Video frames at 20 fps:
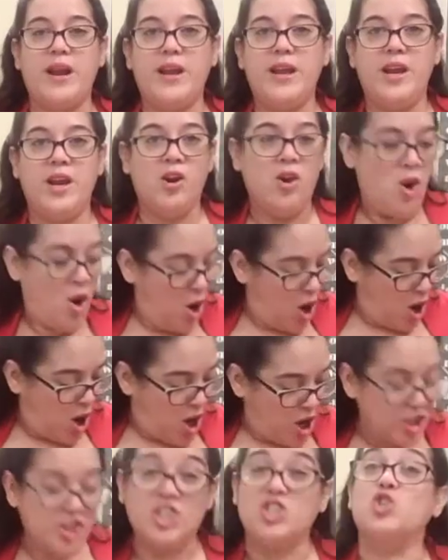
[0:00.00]
here.
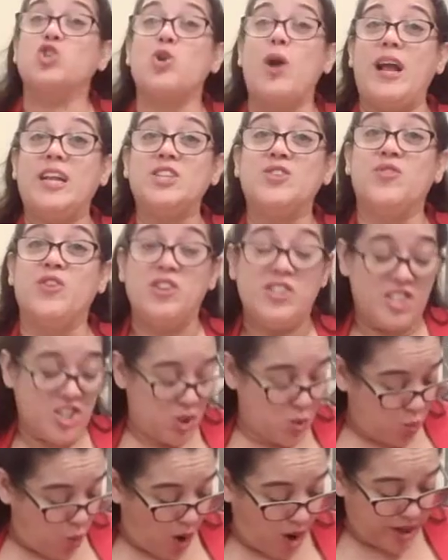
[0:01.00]
The
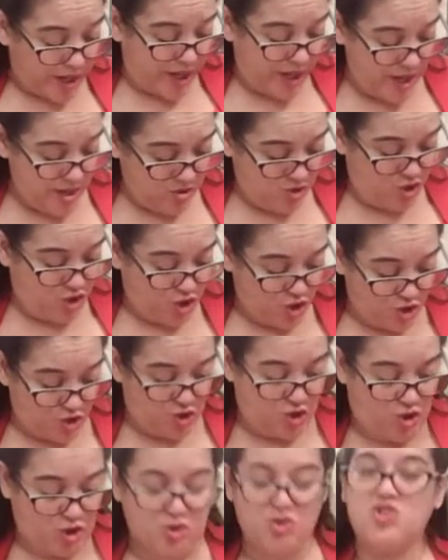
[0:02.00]
transversus, walk it in.
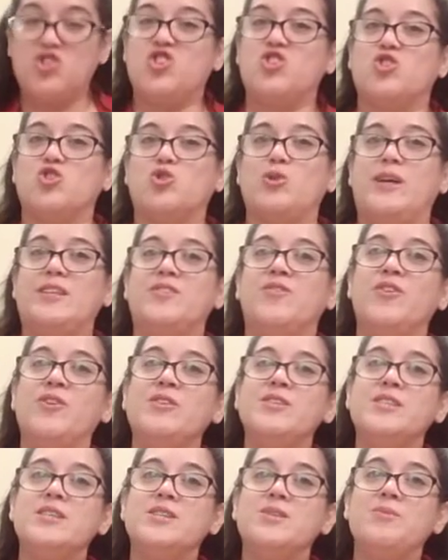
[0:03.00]

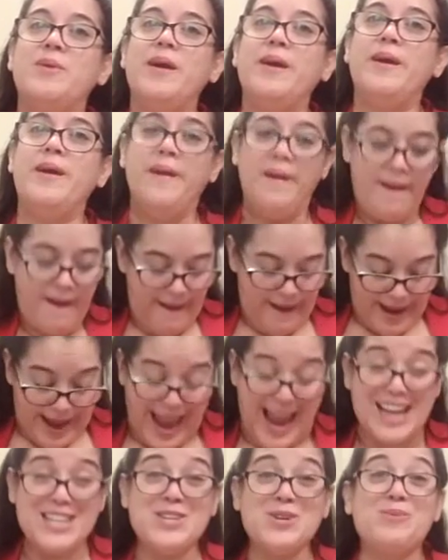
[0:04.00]
Transversus right here.
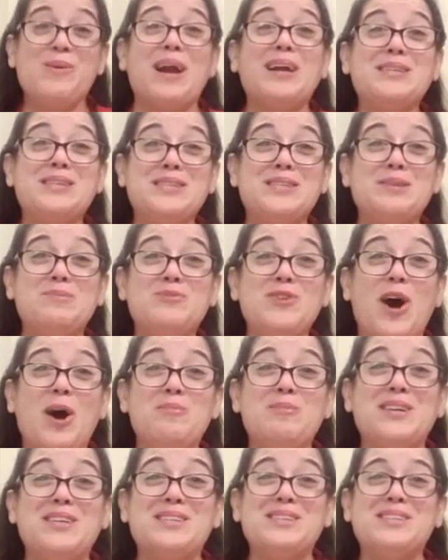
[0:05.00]
And your rectus
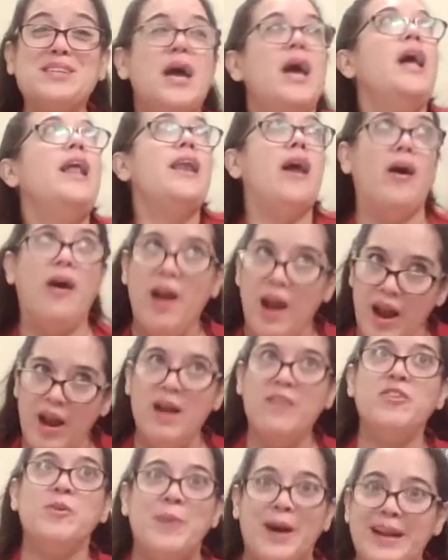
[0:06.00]
abdominis. Now
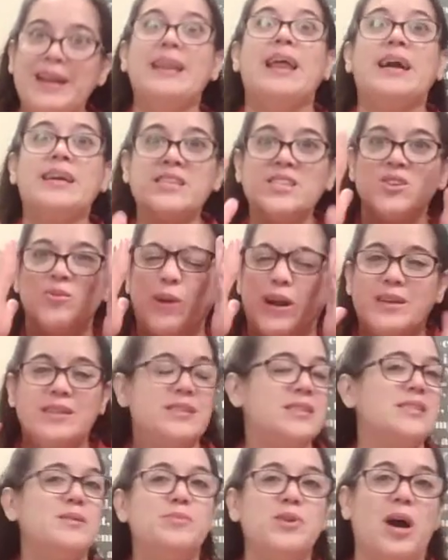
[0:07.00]
everybody likes the
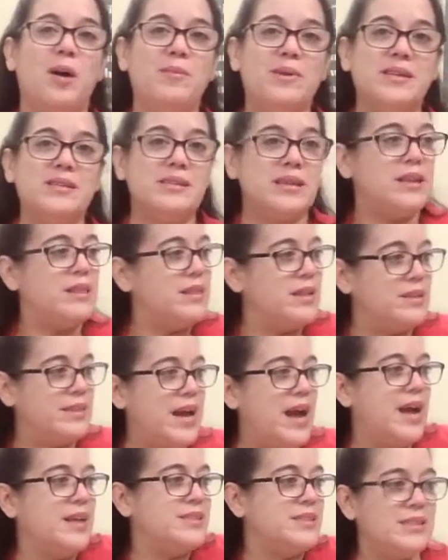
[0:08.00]
rectus abdominis. They think
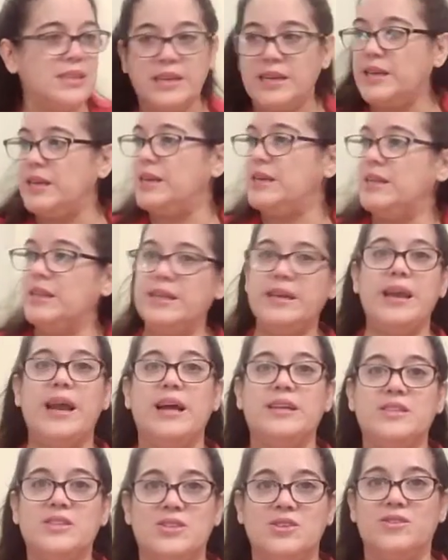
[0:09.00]
that's the key to the
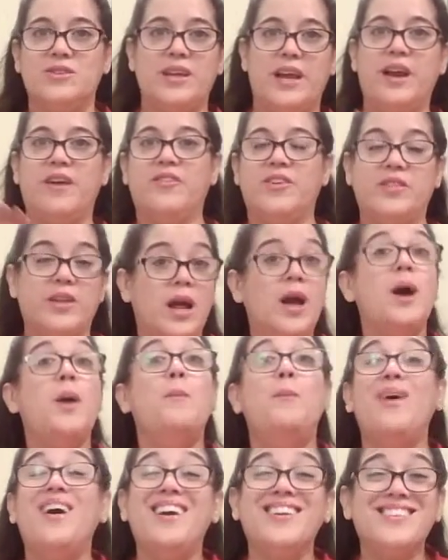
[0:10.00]
answer to everything.
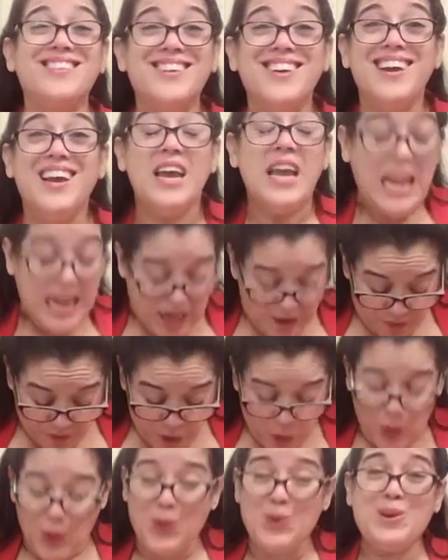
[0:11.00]
But if
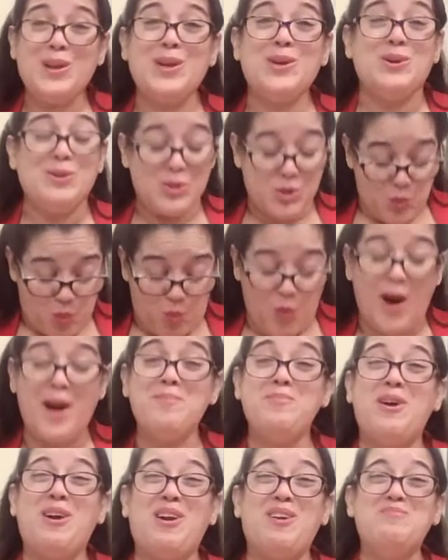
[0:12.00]
you only use
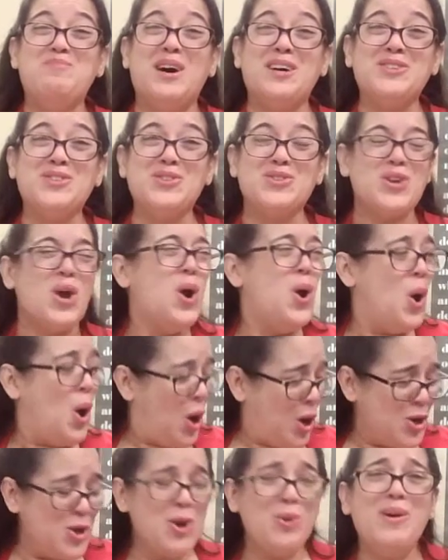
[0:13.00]
one pair of muscles,
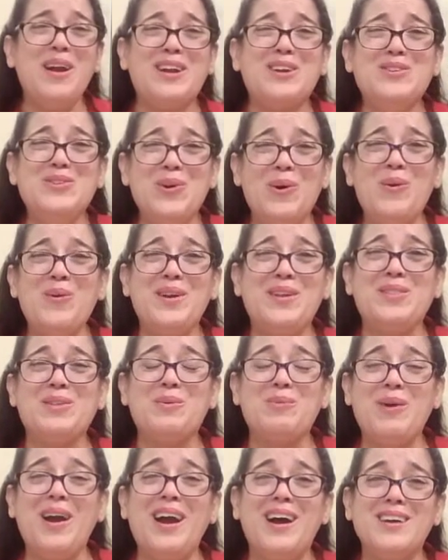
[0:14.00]
you're ignoring the
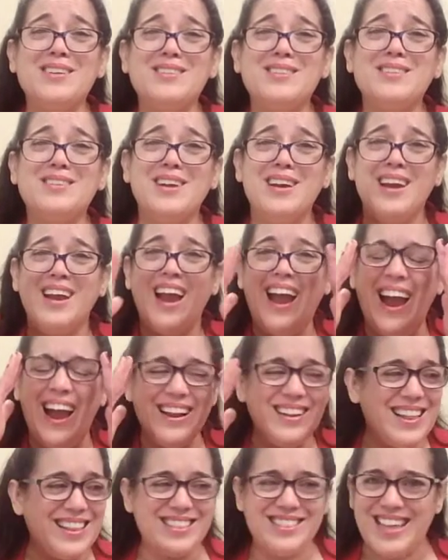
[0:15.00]
rest.
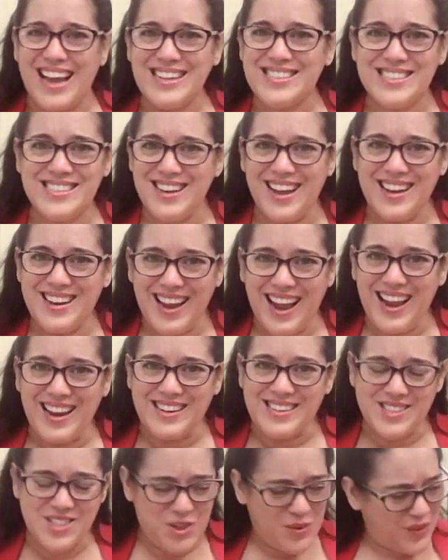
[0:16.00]
And that's not
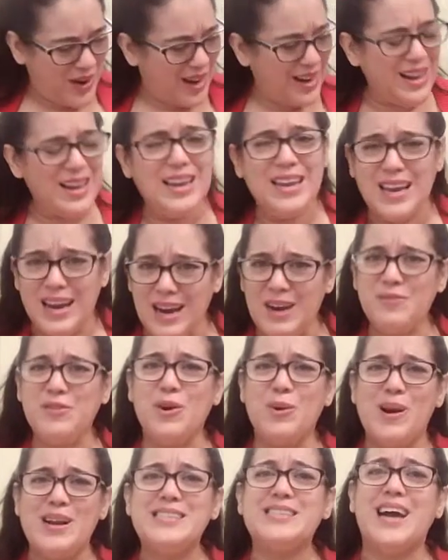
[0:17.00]
nice. You've got to love
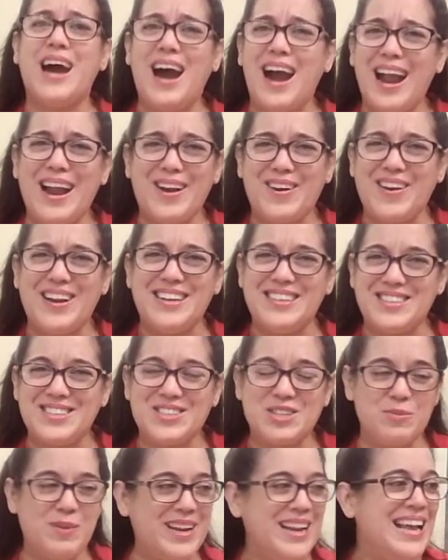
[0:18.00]
your entire
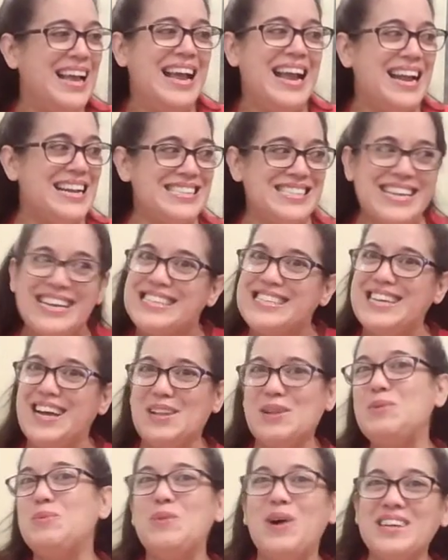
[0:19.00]
instrument. It's like
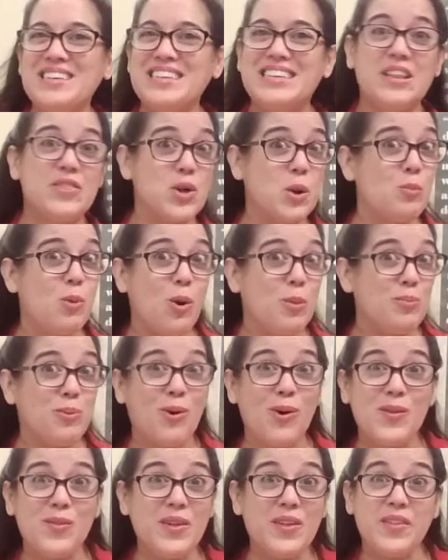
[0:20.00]
telling one kid they're more
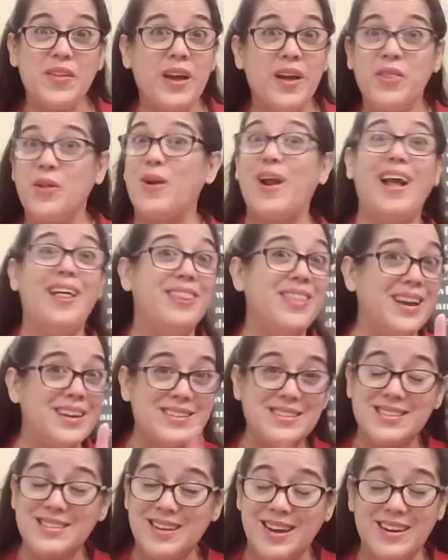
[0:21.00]
important than the other, and that
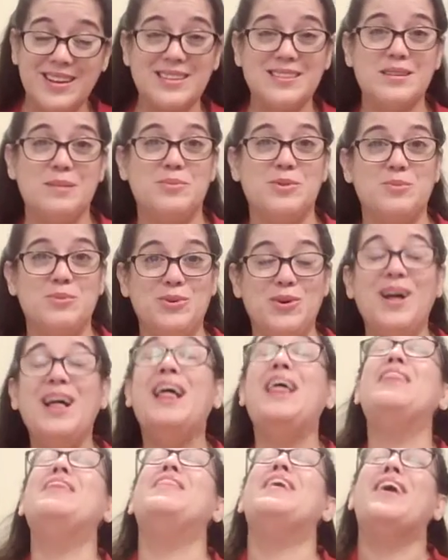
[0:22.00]
is not acceptable.
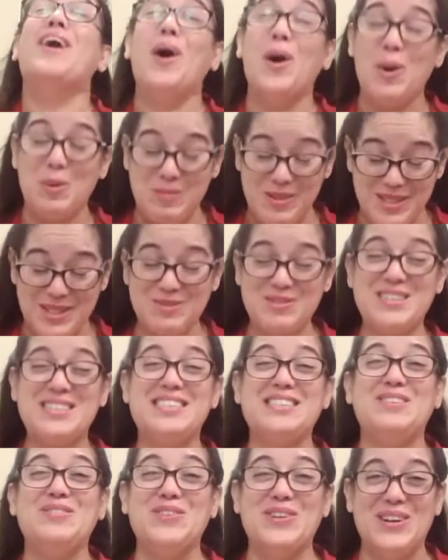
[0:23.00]
They all must
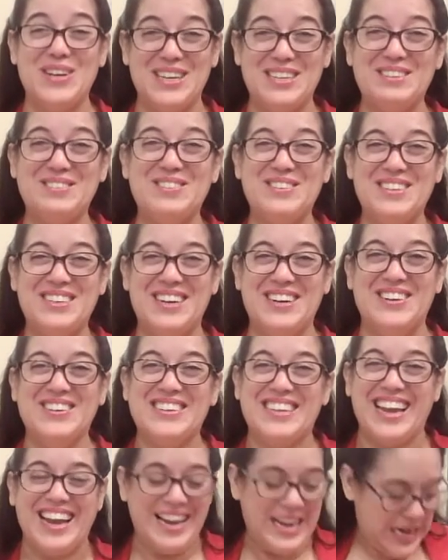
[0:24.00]
receive your love,
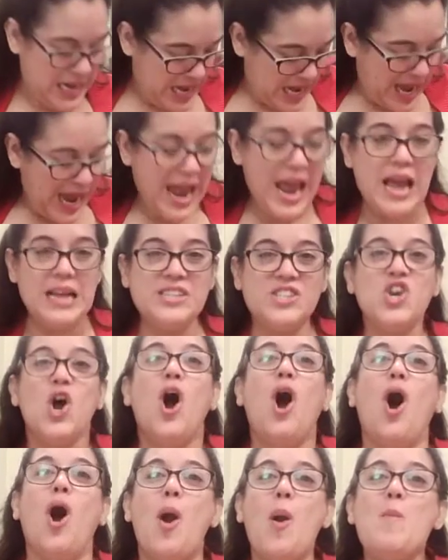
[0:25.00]
okay? Hence,
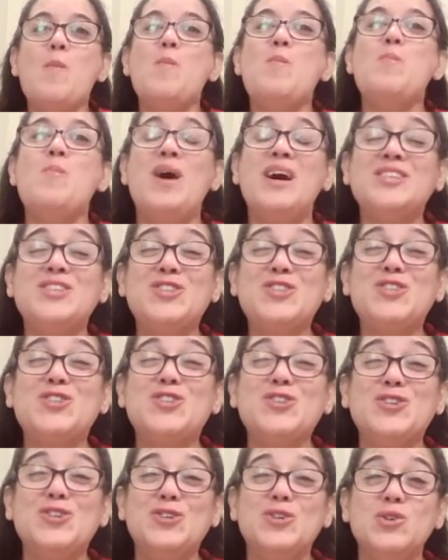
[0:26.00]
our
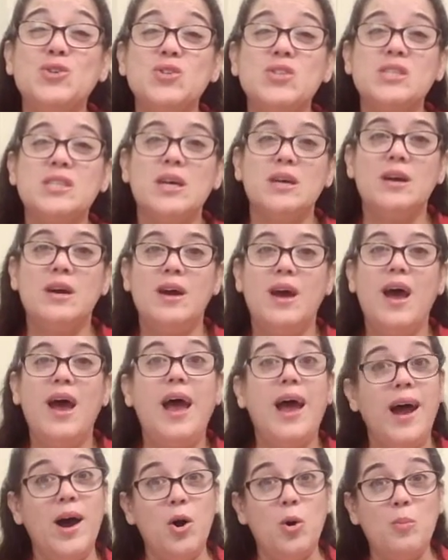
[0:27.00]
muscles
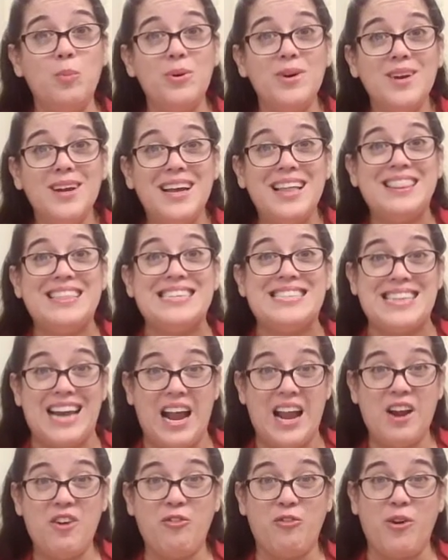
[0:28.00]
help the
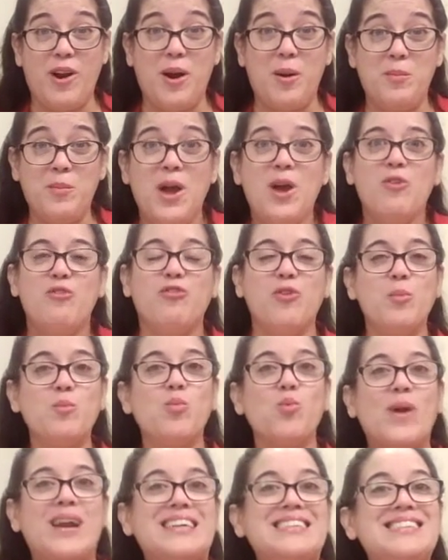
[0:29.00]
diaphragm from
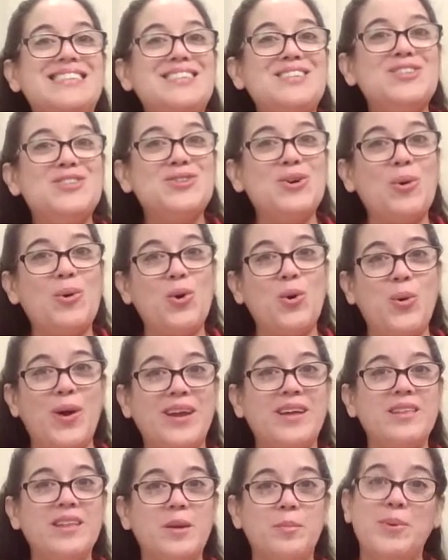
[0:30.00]
raising so
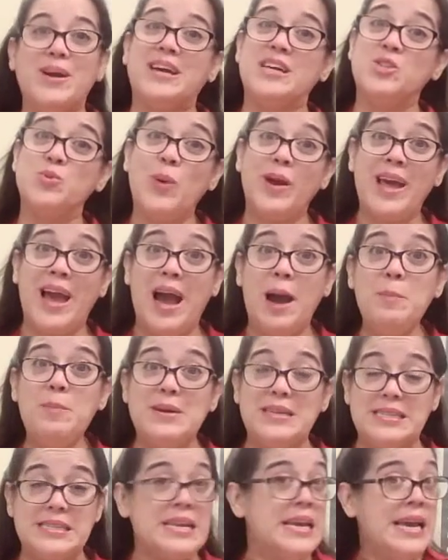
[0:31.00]
quickly. Because what
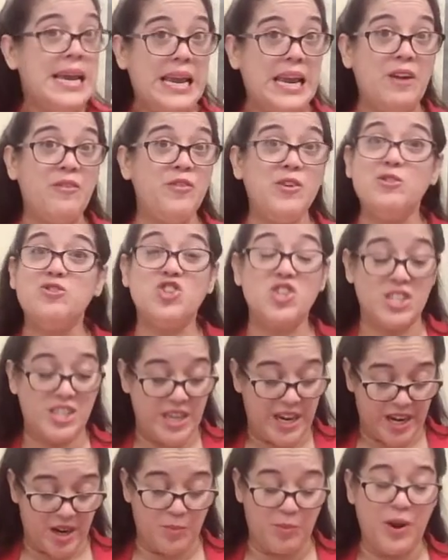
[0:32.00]
happens if you just
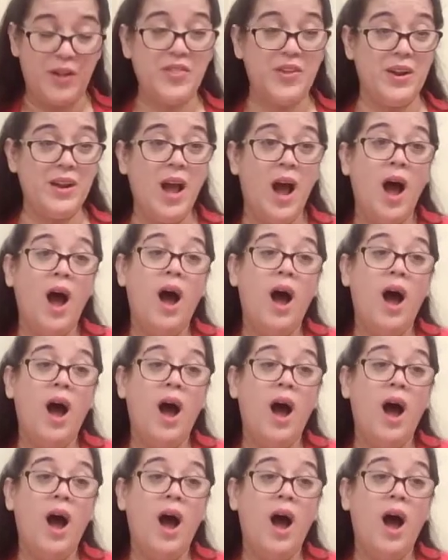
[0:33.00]
take a breath in,